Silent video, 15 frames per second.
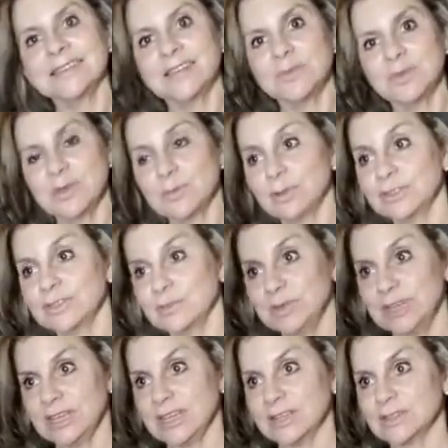going to be
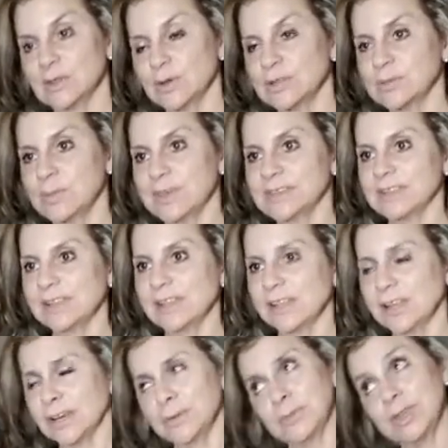multimedia. So it's basically
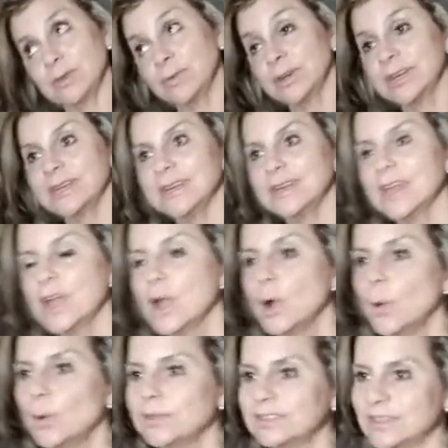going to be written
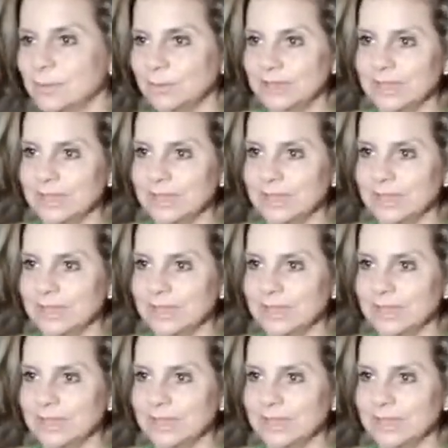with some